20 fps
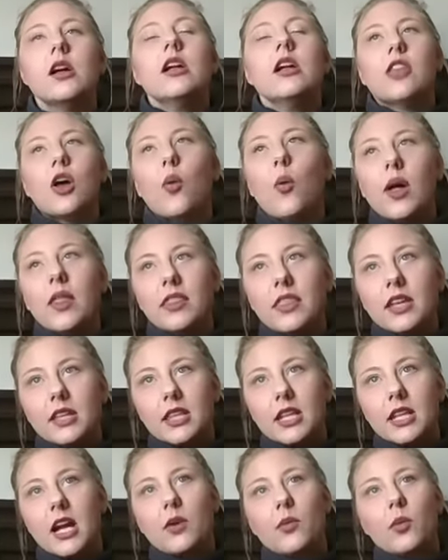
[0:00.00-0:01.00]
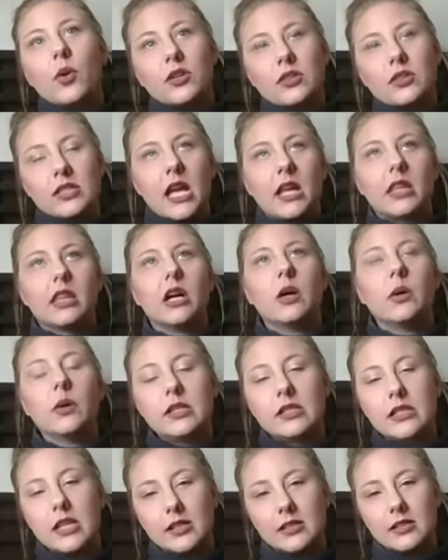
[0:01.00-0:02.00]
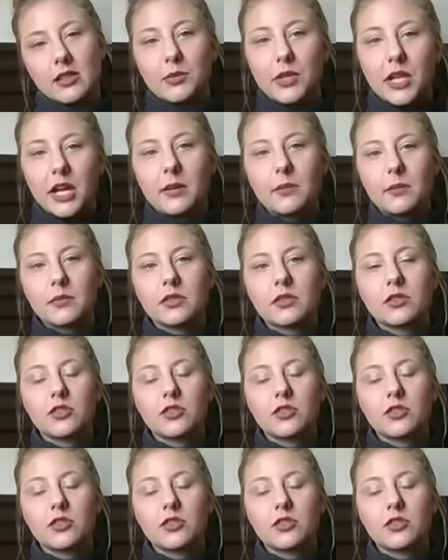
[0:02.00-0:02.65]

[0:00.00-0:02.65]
The one thing that I will say though is that sometimes